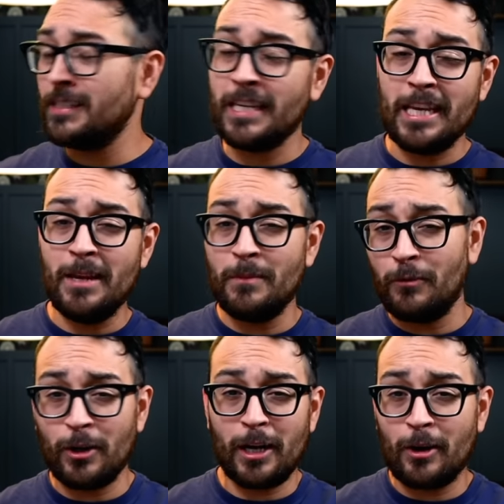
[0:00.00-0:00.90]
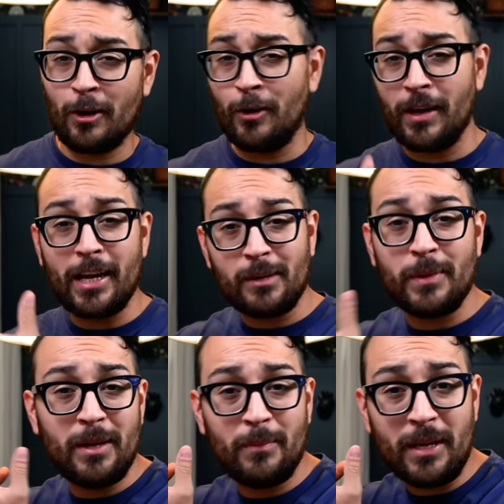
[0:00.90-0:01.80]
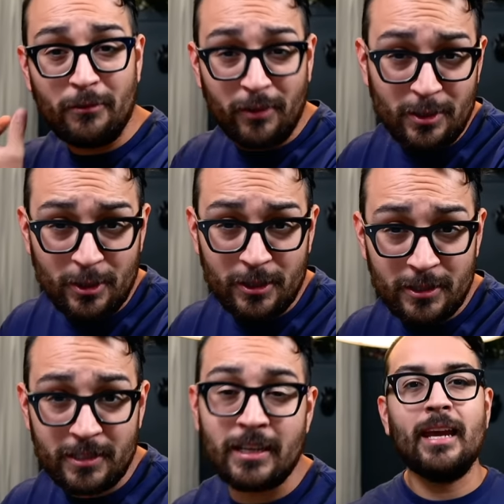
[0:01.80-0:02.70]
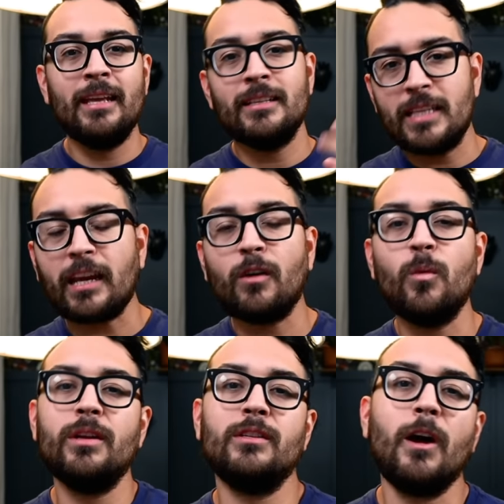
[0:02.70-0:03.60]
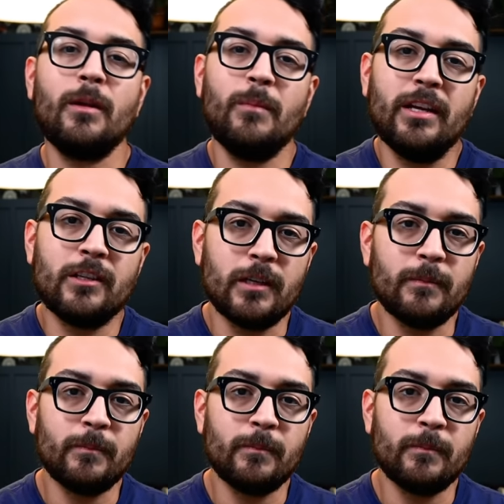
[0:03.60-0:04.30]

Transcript: team of what I call Airbnb Avengers, and the second one is automation.